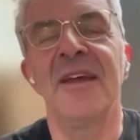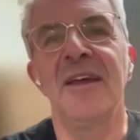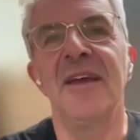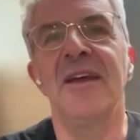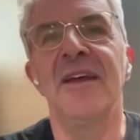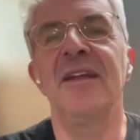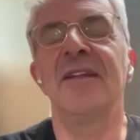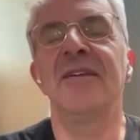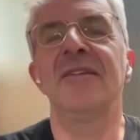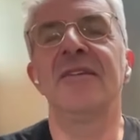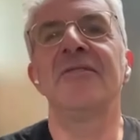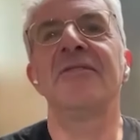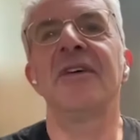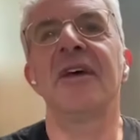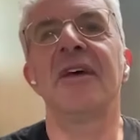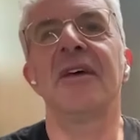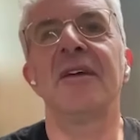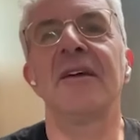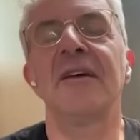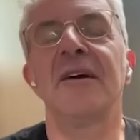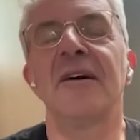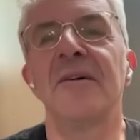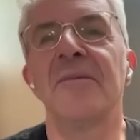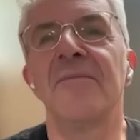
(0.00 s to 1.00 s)
It is
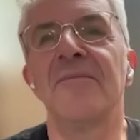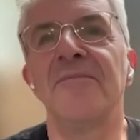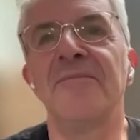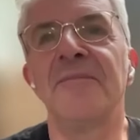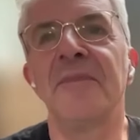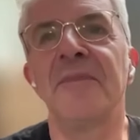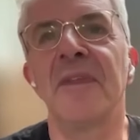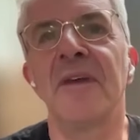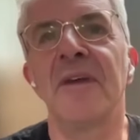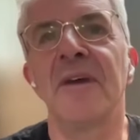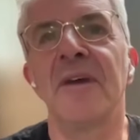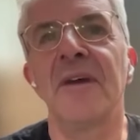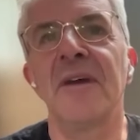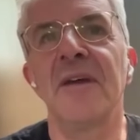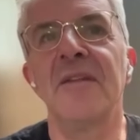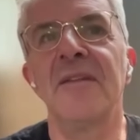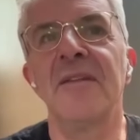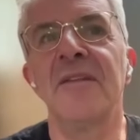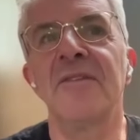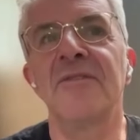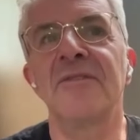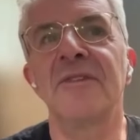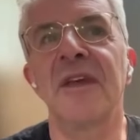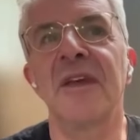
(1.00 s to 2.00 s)

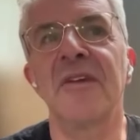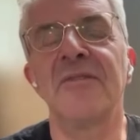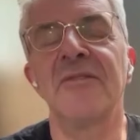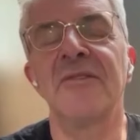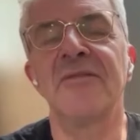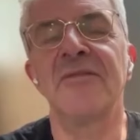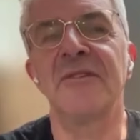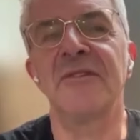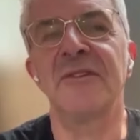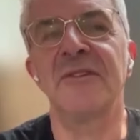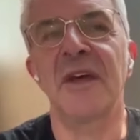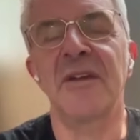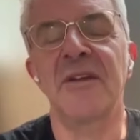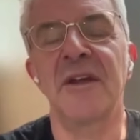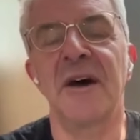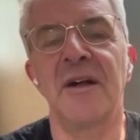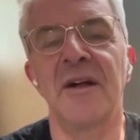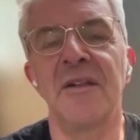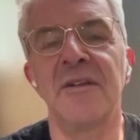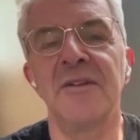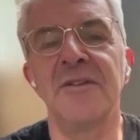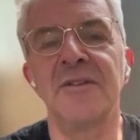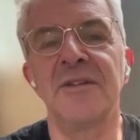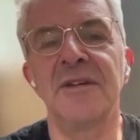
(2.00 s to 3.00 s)
in this case, it's a
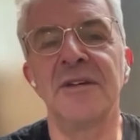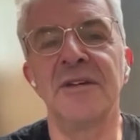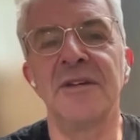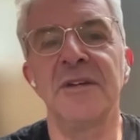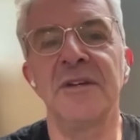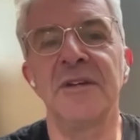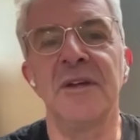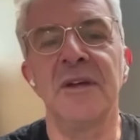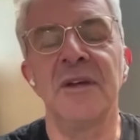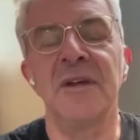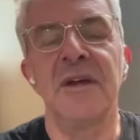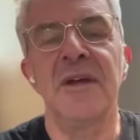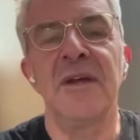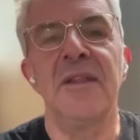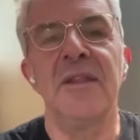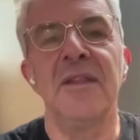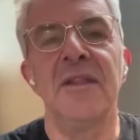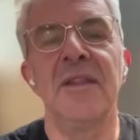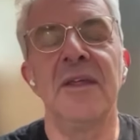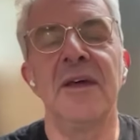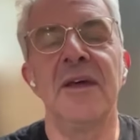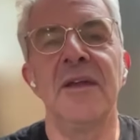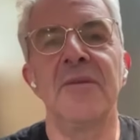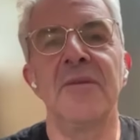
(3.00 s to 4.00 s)
technology
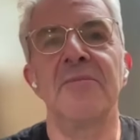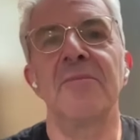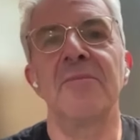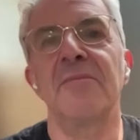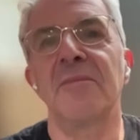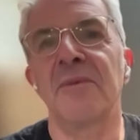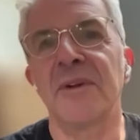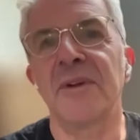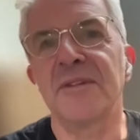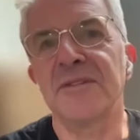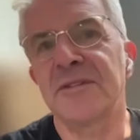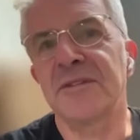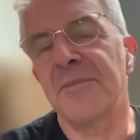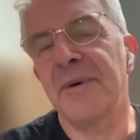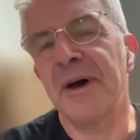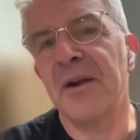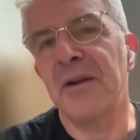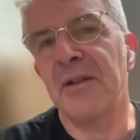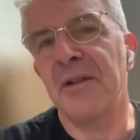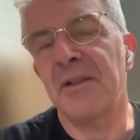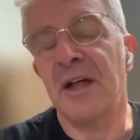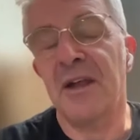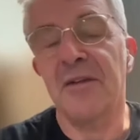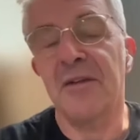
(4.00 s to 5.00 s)
that brings
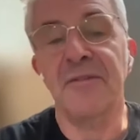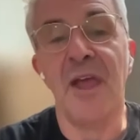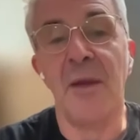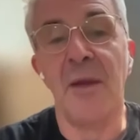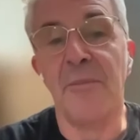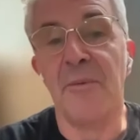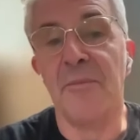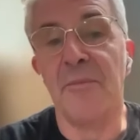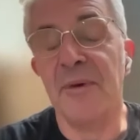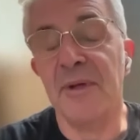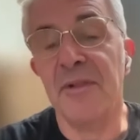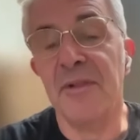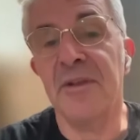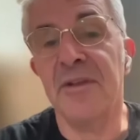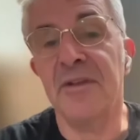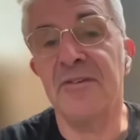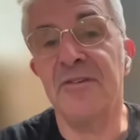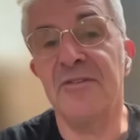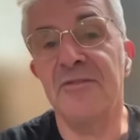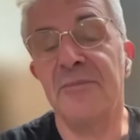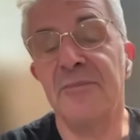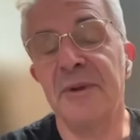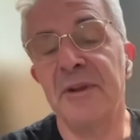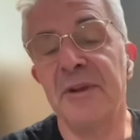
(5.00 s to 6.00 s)
about a lot of
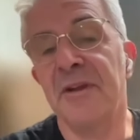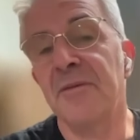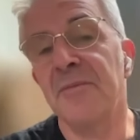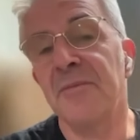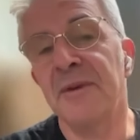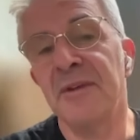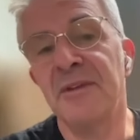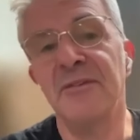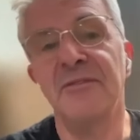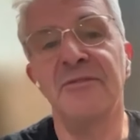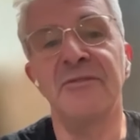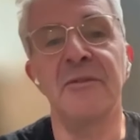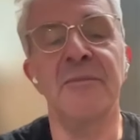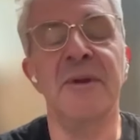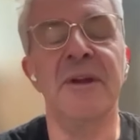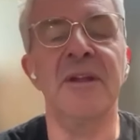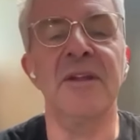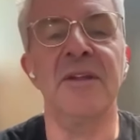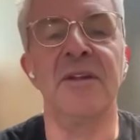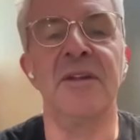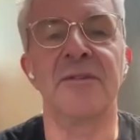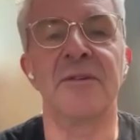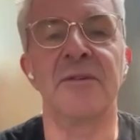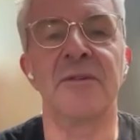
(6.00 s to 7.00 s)
capabilities, but it can be used in
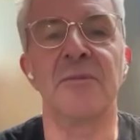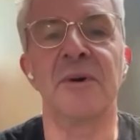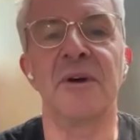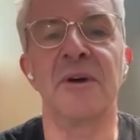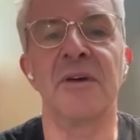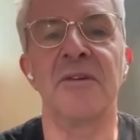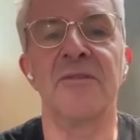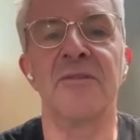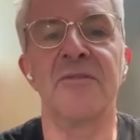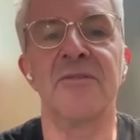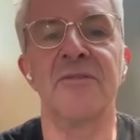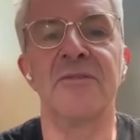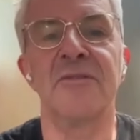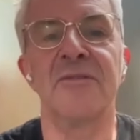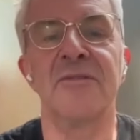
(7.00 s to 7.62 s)
many different ways.